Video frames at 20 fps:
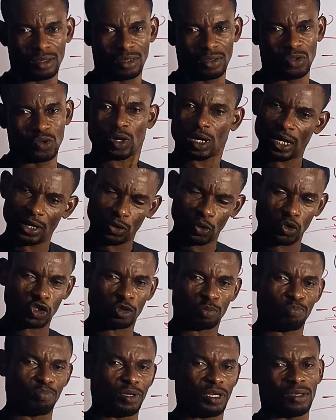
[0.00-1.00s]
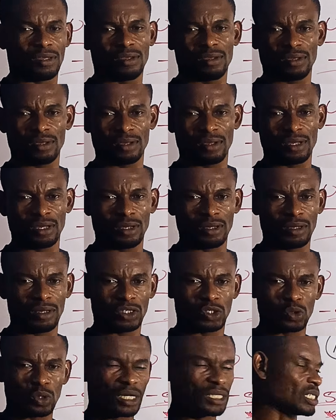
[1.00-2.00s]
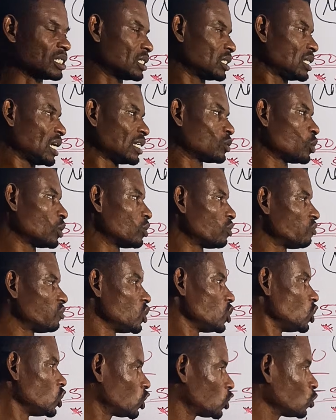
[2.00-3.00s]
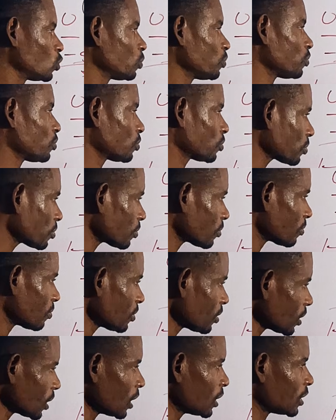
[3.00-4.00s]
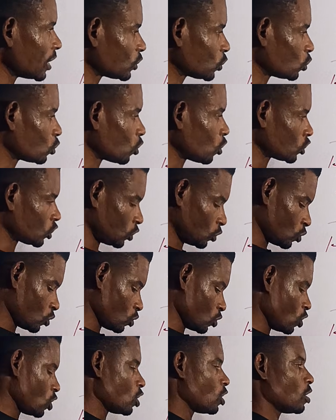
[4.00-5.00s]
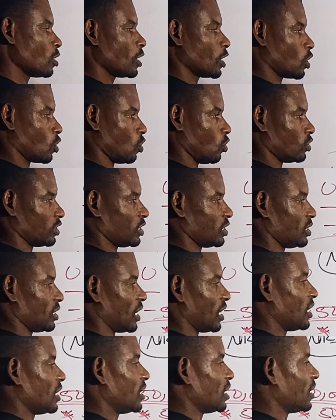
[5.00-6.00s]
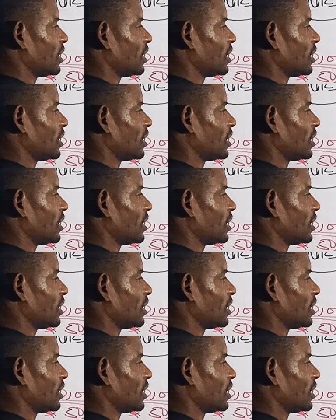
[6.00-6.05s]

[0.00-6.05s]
You cannot pay. So I think that's one of the issues that you also consider.